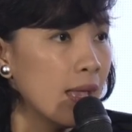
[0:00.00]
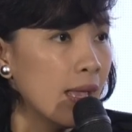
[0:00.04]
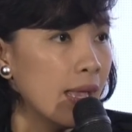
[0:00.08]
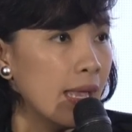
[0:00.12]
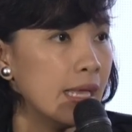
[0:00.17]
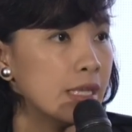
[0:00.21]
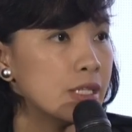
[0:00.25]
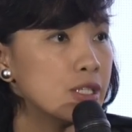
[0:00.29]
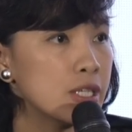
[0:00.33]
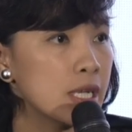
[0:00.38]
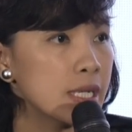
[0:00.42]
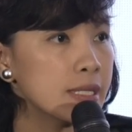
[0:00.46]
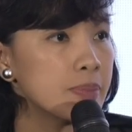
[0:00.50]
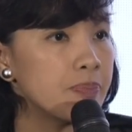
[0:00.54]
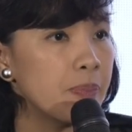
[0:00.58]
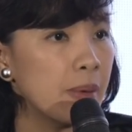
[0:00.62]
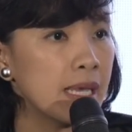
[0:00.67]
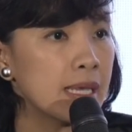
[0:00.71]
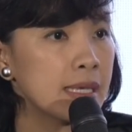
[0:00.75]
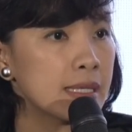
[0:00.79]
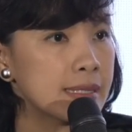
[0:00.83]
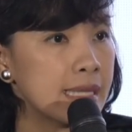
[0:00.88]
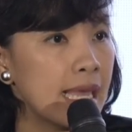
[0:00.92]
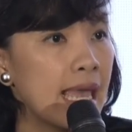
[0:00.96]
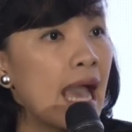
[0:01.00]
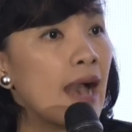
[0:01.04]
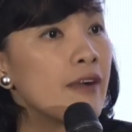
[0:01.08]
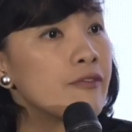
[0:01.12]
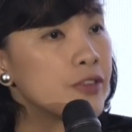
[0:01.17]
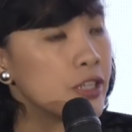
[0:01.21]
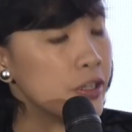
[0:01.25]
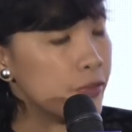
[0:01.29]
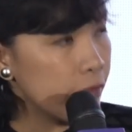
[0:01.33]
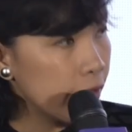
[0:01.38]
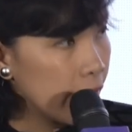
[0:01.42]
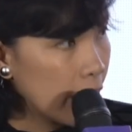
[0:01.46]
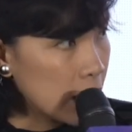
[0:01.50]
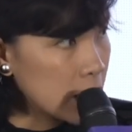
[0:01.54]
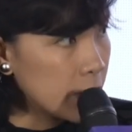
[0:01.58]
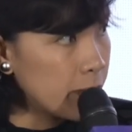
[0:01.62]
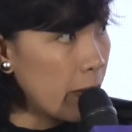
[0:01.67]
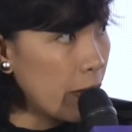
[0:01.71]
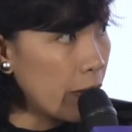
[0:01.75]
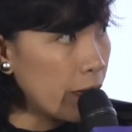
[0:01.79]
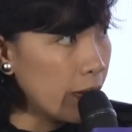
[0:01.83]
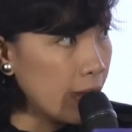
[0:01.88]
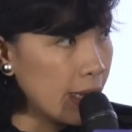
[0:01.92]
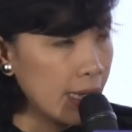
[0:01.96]
It's just because they have different
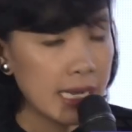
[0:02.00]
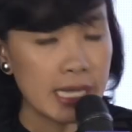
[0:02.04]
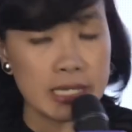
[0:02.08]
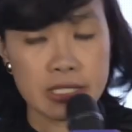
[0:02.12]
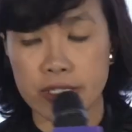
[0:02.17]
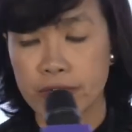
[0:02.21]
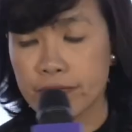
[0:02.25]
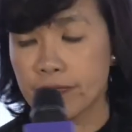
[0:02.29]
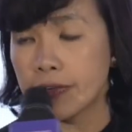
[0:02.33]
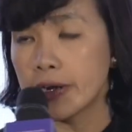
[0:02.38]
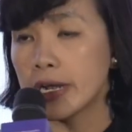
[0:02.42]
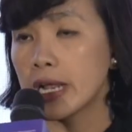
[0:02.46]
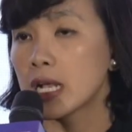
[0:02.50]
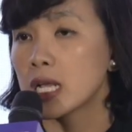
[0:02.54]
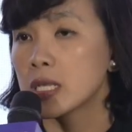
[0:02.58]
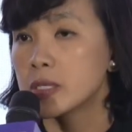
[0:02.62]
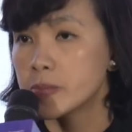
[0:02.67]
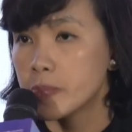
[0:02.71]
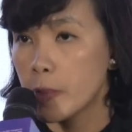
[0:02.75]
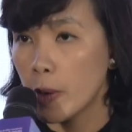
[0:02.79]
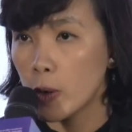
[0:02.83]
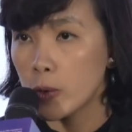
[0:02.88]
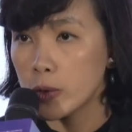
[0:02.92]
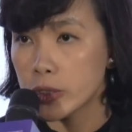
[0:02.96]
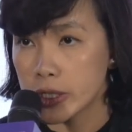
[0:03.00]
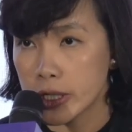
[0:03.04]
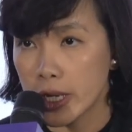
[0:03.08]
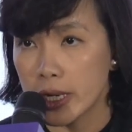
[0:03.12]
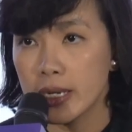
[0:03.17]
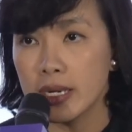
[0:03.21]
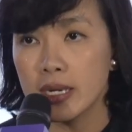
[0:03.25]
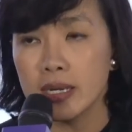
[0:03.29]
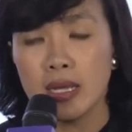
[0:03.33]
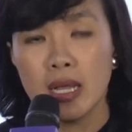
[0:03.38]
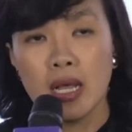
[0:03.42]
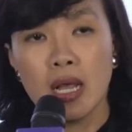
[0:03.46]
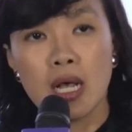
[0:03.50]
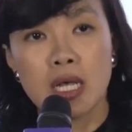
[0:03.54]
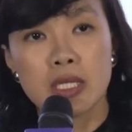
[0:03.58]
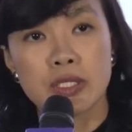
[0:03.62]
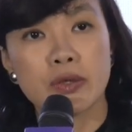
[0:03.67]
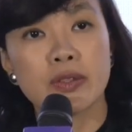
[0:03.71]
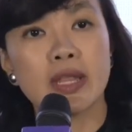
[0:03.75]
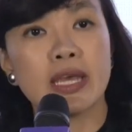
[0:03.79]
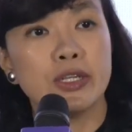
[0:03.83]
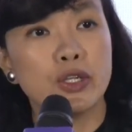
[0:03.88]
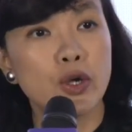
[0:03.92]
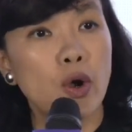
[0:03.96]
experience and different exposure,
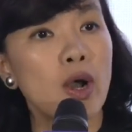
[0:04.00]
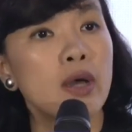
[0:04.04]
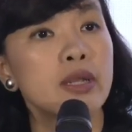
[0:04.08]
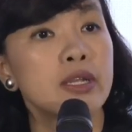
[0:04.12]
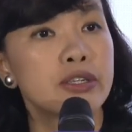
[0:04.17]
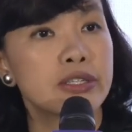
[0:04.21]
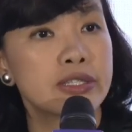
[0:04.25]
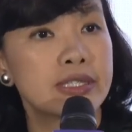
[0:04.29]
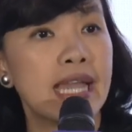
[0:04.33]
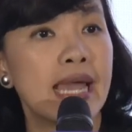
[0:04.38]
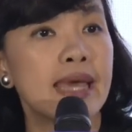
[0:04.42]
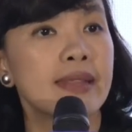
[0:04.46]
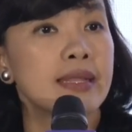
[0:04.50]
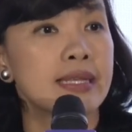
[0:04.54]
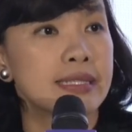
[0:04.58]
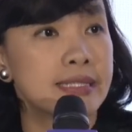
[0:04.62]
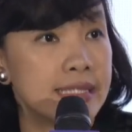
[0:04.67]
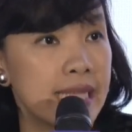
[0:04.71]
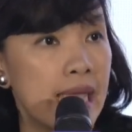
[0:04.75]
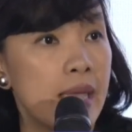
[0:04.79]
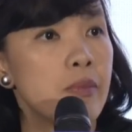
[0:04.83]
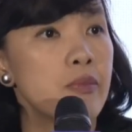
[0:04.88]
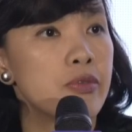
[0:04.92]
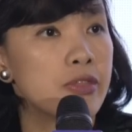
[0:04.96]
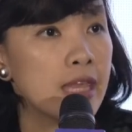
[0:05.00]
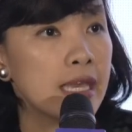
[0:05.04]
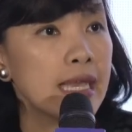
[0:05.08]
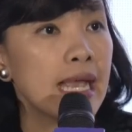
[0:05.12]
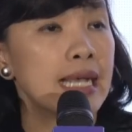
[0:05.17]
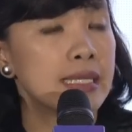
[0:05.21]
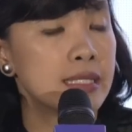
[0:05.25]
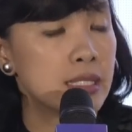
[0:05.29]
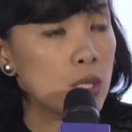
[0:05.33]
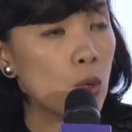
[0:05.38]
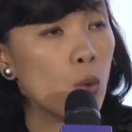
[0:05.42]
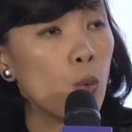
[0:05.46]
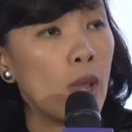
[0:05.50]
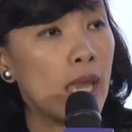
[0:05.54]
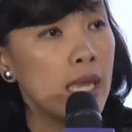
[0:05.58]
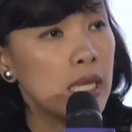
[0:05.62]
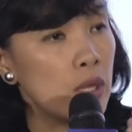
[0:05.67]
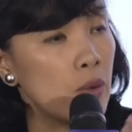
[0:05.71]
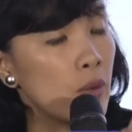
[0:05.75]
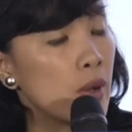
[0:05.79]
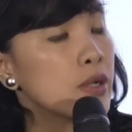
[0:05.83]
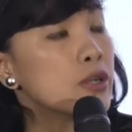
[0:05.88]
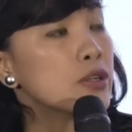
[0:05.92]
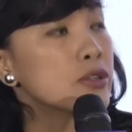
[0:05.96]
so they don't understand the same thing as the way
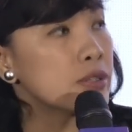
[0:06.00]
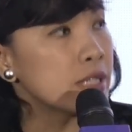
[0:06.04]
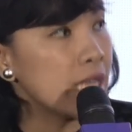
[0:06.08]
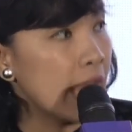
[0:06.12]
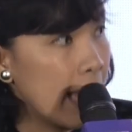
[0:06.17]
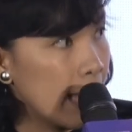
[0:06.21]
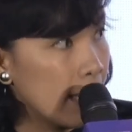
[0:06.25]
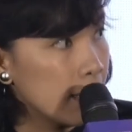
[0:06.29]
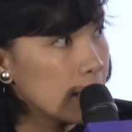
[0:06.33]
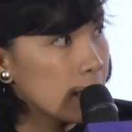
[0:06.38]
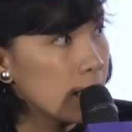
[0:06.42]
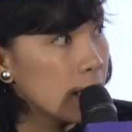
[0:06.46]
you understand.